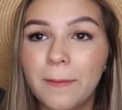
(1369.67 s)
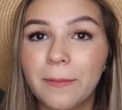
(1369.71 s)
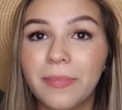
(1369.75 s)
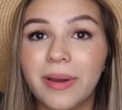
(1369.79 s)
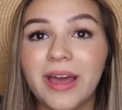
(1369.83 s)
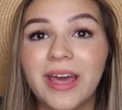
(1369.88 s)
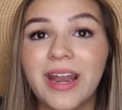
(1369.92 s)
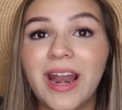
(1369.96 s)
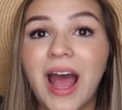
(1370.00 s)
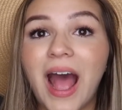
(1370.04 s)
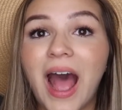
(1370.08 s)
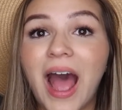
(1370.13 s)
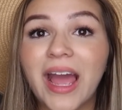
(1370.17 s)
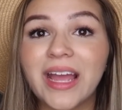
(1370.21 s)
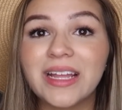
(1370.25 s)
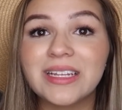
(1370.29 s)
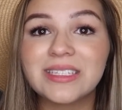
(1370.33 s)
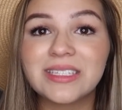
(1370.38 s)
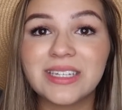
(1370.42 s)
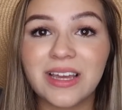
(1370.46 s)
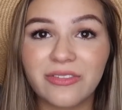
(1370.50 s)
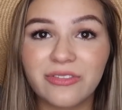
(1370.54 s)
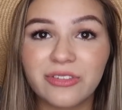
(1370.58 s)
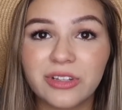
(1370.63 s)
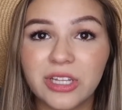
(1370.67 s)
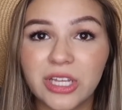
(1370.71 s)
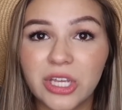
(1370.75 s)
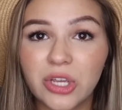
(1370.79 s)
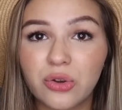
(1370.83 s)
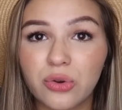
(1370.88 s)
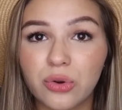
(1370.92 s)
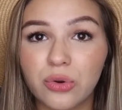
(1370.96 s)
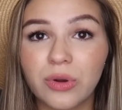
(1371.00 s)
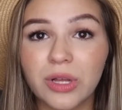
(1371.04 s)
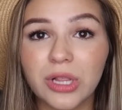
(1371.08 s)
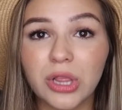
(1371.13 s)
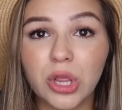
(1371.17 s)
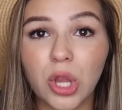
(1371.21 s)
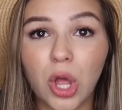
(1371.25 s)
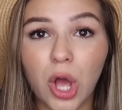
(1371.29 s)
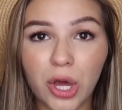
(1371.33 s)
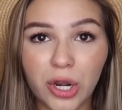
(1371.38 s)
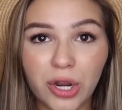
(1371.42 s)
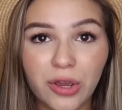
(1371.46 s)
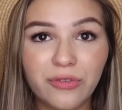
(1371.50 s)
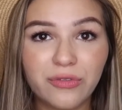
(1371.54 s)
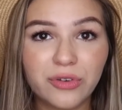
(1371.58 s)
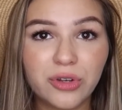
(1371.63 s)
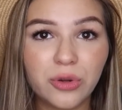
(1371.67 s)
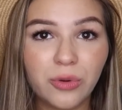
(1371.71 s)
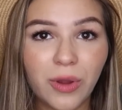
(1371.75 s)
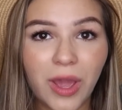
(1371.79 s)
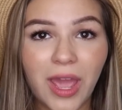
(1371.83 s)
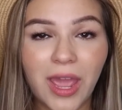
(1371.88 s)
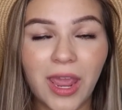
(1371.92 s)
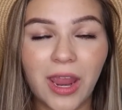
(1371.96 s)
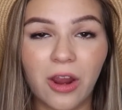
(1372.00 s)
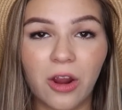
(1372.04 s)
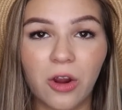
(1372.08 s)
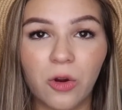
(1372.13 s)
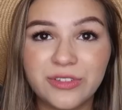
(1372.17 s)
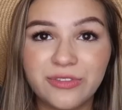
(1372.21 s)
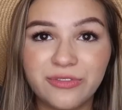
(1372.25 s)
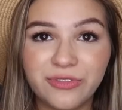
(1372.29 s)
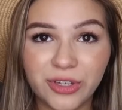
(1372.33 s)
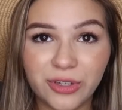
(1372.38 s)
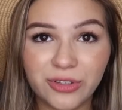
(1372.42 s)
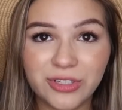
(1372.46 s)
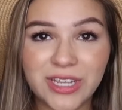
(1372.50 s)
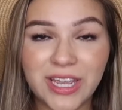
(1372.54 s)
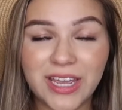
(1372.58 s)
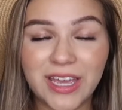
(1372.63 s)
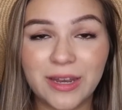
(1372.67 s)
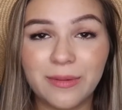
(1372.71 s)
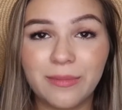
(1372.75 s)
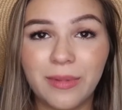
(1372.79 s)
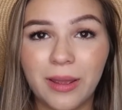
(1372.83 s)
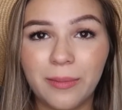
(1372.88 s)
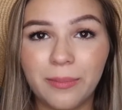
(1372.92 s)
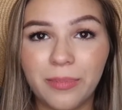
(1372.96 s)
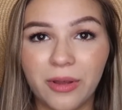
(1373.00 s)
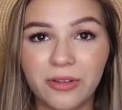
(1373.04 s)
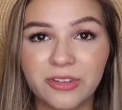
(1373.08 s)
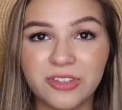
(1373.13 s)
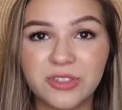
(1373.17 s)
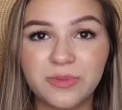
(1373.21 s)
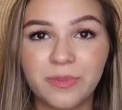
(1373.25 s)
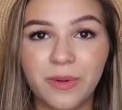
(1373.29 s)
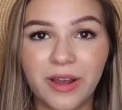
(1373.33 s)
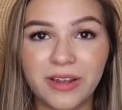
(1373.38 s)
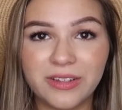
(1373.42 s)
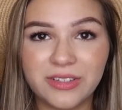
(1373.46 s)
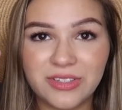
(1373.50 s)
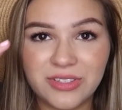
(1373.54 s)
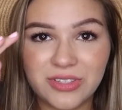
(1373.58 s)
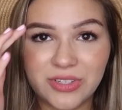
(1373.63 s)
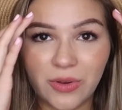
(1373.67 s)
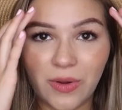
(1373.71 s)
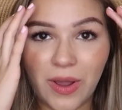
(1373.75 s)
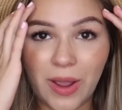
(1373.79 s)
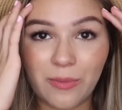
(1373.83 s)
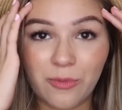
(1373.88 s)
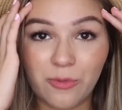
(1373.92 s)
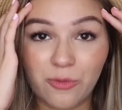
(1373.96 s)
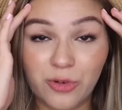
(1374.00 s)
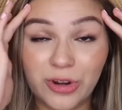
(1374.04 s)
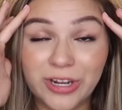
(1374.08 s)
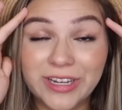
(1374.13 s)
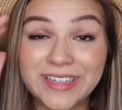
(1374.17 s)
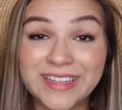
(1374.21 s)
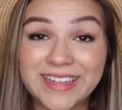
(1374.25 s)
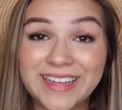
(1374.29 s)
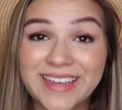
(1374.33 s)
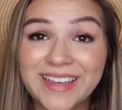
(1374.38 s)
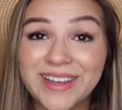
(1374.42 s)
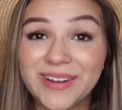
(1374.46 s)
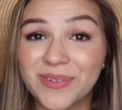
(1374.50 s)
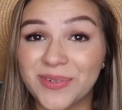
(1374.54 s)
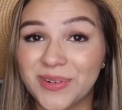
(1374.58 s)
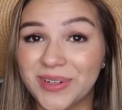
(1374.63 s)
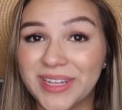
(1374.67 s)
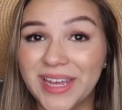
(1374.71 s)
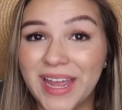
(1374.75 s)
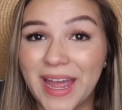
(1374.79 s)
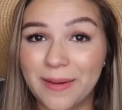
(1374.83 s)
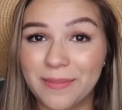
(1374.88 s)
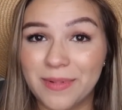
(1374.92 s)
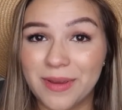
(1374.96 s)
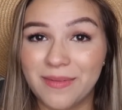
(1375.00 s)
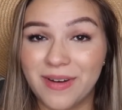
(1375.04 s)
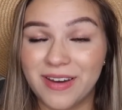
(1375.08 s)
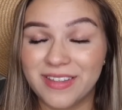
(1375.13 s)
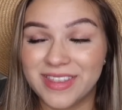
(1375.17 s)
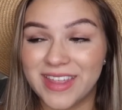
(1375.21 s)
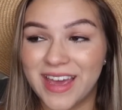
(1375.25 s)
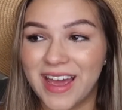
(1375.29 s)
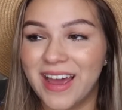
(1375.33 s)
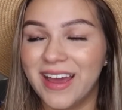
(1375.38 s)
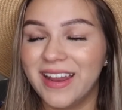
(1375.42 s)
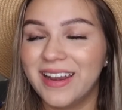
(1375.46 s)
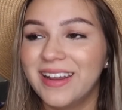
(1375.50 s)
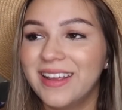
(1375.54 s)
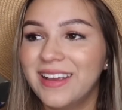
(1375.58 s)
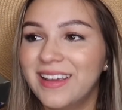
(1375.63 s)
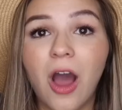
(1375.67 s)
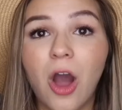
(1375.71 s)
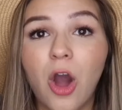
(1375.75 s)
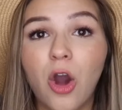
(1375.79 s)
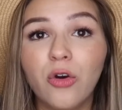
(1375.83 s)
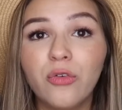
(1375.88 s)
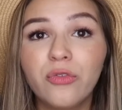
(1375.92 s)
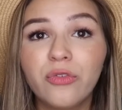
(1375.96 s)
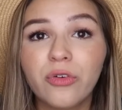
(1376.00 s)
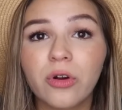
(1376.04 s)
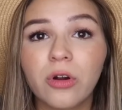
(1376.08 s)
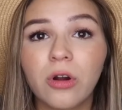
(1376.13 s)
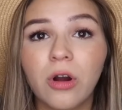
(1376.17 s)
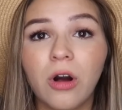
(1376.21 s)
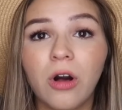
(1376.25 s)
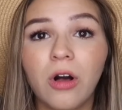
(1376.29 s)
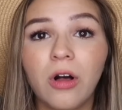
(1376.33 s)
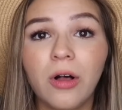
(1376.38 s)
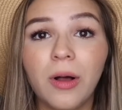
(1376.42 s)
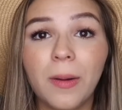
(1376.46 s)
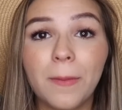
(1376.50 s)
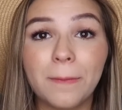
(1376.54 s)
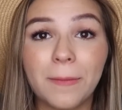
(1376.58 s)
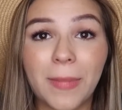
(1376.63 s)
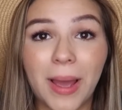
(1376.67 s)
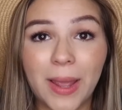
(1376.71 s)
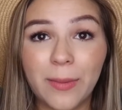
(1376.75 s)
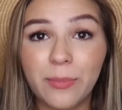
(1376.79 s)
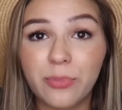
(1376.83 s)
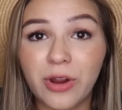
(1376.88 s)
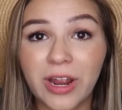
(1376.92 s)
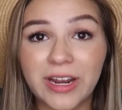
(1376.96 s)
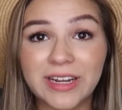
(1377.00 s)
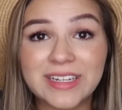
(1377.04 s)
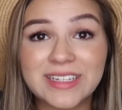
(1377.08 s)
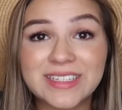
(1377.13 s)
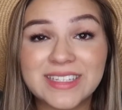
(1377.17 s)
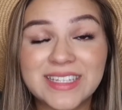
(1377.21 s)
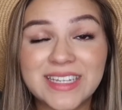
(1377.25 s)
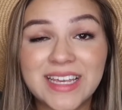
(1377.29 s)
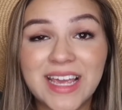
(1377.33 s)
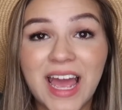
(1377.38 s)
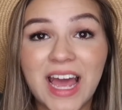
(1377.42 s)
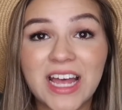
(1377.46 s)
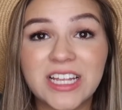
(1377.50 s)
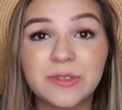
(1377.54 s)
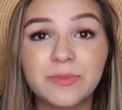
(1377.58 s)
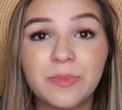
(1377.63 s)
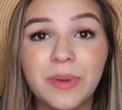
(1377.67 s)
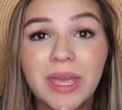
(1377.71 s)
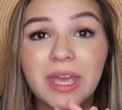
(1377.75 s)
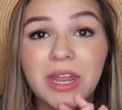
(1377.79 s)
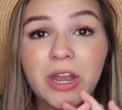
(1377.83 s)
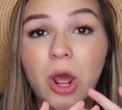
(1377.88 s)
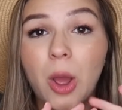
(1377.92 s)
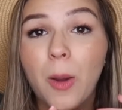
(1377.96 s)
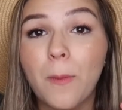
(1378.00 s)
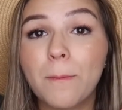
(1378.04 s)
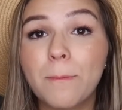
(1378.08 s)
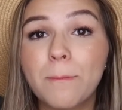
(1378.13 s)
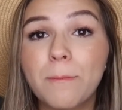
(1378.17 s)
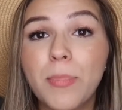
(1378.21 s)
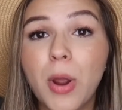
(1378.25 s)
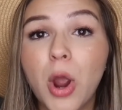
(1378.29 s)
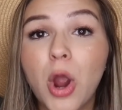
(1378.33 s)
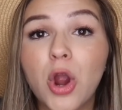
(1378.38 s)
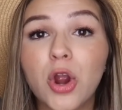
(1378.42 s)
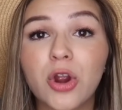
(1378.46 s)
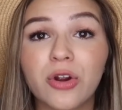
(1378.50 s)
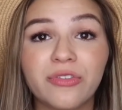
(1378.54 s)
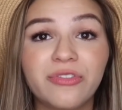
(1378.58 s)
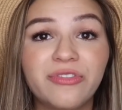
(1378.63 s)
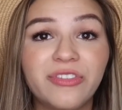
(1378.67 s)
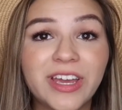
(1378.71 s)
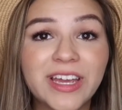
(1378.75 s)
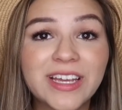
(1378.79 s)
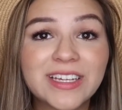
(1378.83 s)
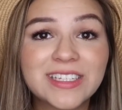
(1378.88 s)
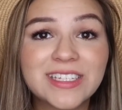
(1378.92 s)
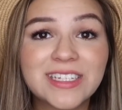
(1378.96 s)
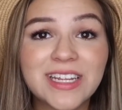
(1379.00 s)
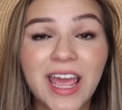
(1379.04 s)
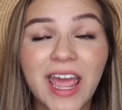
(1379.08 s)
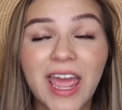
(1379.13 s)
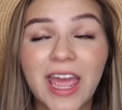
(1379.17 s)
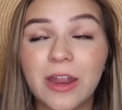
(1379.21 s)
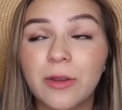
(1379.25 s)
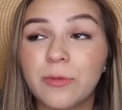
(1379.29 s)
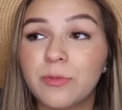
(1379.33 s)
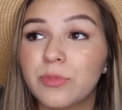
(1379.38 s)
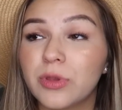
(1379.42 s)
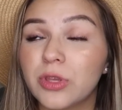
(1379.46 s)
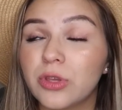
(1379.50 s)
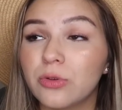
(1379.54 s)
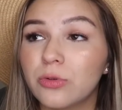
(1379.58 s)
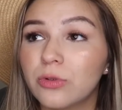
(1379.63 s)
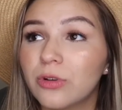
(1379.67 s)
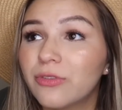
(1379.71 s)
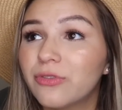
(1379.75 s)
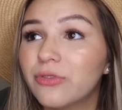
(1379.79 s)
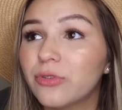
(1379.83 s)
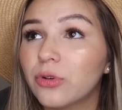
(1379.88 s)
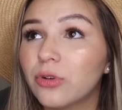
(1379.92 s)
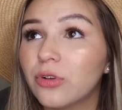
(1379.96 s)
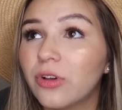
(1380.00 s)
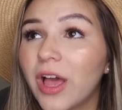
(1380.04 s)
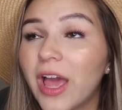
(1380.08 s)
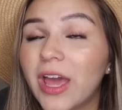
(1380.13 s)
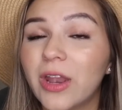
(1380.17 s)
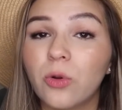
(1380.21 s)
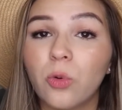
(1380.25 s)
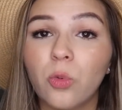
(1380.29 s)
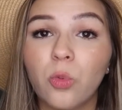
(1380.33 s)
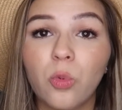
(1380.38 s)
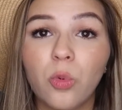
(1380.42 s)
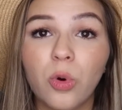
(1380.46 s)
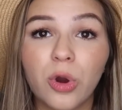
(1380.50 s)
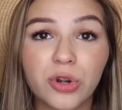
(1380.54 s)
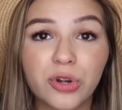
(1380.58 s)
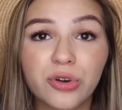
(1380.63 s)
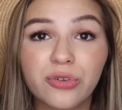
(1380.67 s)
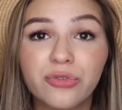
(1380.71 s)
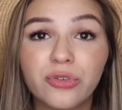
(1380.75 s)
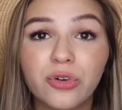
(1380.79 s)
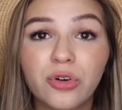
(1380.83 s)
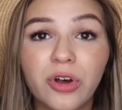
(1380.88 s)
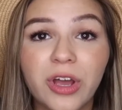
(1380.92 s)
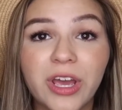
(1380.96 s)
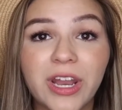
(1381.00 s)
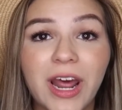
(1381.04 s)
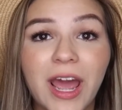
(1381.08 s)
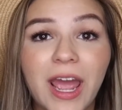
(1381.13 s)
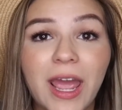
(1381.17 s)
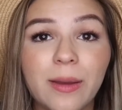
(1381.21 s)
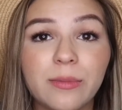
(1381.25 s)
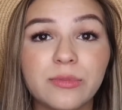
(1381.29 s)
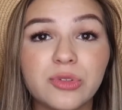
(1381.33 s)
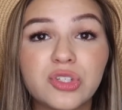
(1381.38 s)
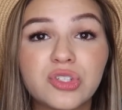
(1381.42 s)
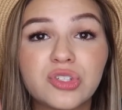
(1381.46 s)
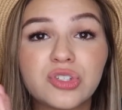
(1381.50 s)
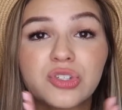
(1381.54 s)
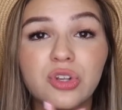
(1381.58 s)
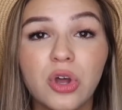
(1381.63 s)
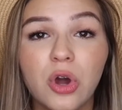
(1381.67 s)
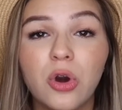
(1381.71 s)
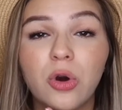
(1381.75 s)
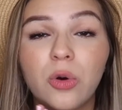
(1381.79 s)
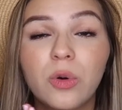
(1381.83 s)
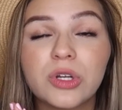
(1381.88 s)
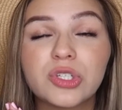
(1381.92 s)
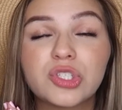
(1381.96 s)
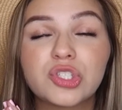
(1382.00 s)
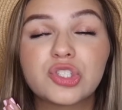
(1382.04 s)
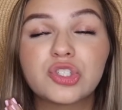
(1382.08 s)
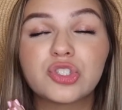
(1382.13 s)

but I definitely grew a lot of new hair, which filled in my bald spots, so I'm really happy about that. Overall, my pregnancy has been perfect and beautiful and wonderful, and I am so